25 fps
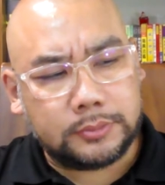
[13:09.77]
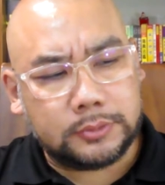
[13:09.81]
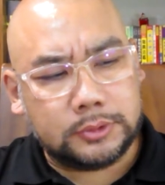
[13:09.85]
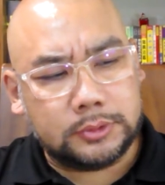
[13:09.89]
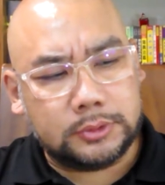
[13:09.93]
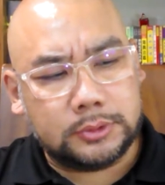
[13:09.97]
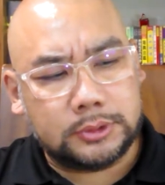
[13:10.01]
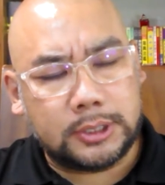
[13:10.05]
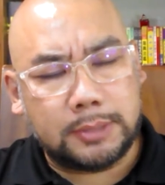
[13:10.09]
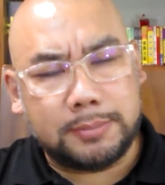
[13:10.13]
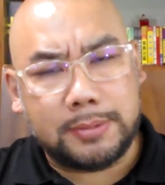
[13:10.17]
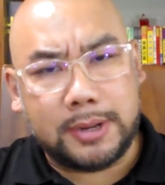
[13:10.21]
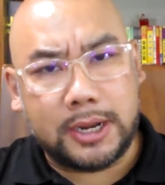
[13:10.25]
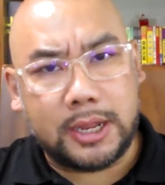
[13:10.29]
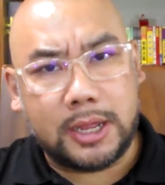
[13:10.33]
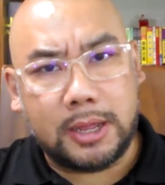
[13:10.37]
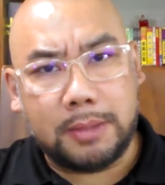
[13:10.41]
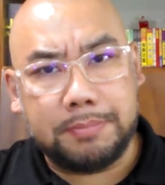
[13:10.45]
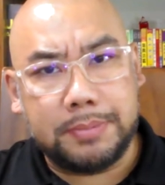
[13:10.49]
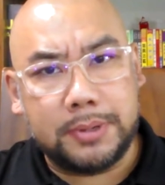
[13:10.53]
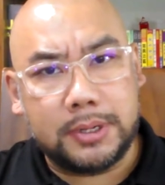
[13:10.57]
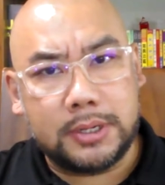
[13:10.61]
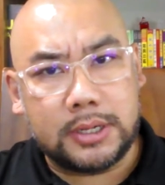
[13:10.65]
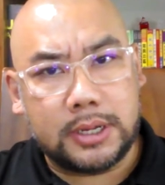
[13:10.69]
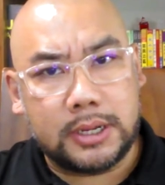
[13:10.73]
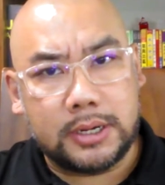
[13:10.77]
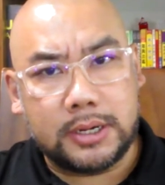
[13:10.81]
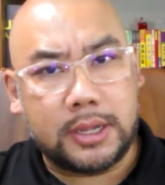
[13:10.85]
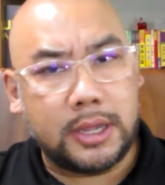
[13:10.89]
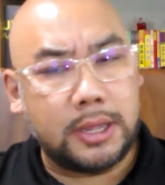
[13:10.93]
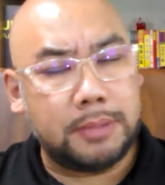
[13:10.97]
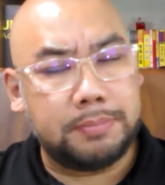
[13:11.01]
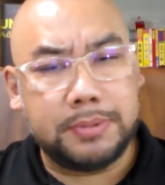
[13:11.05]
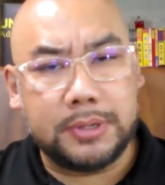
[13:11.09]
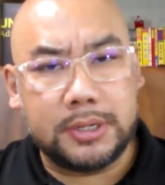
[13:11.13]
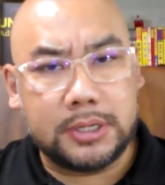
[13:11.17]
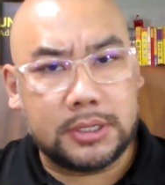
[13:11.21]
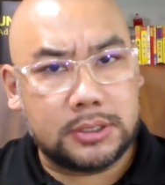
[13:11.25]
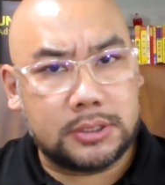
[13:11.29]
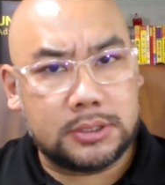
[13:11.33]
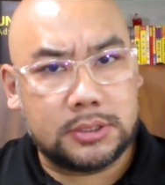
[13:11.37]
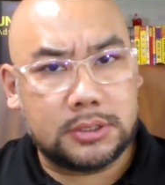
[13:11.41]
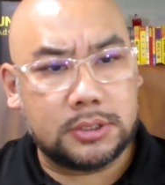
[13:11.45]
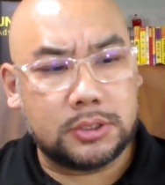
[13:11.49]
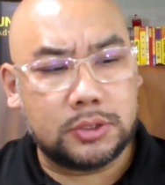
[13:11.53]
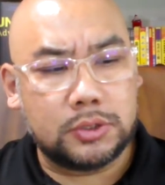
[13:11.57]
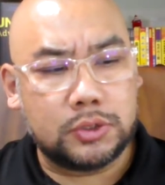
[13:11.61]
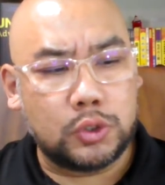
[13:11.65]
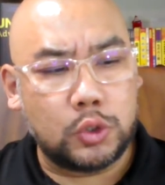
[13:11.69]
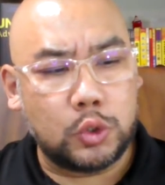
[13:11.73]
Some unhappiness.
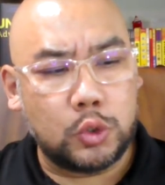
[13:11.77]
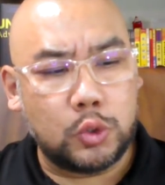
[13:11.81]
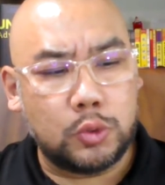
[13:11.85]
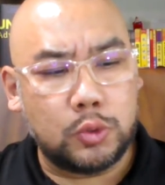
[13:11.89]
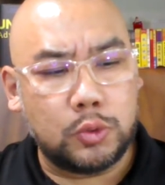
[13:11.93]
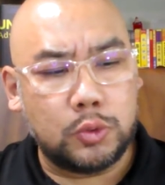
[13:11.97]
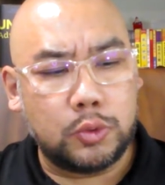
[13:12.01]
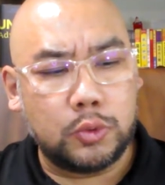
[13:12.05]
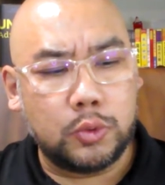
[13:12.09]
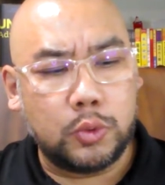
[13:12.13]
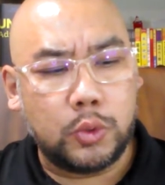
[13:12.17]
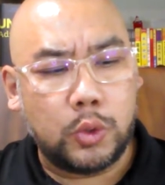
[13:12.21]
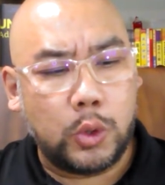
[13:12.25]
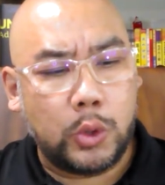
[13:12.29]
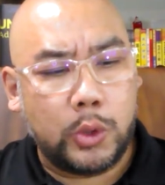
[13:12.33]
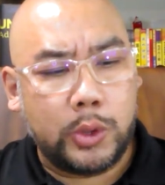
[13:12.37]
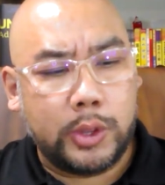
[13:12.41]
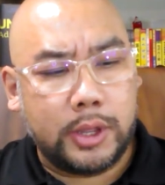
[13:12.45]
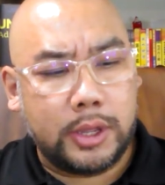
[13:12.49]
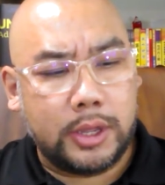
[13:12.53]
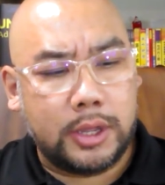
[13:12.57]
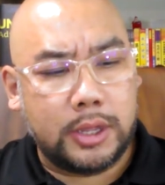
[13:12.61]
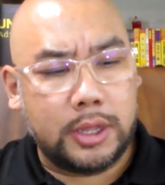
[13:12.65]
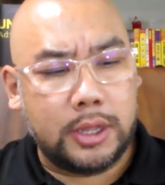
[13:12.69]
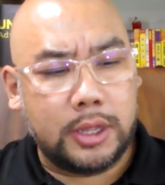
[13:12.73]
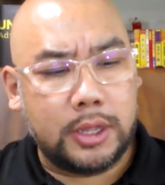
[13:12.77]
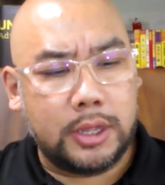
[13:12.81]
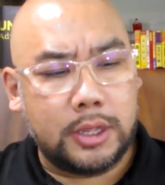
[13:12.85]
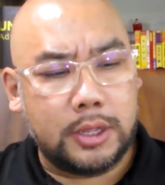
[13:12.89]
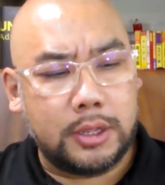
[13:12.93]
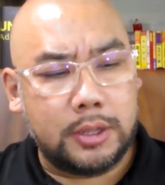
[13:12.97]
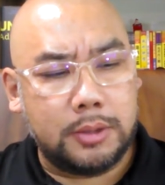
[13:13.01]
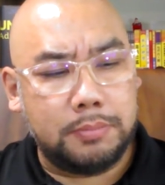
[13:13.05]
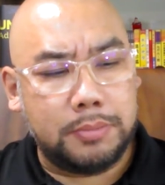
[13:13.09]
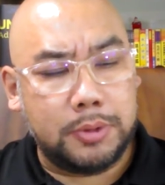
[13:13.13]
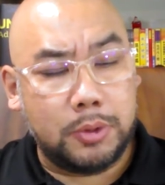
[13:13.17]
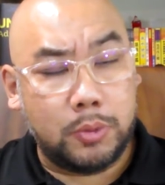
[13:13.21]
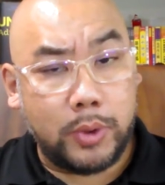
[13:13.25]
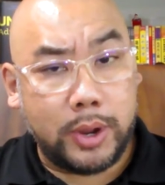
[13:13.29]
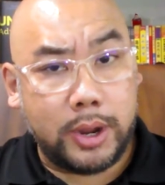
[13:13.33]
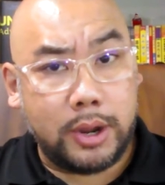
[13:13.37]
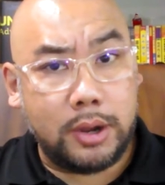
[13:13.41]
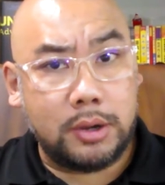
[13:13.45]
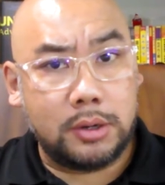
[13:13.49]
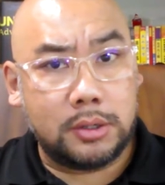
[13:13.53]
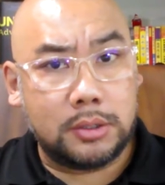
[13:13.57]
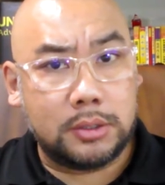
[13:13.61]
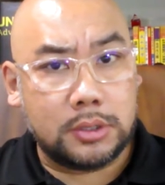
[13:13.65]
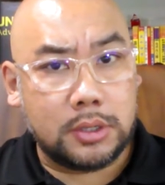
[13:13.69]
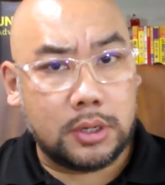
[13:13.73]
So beware.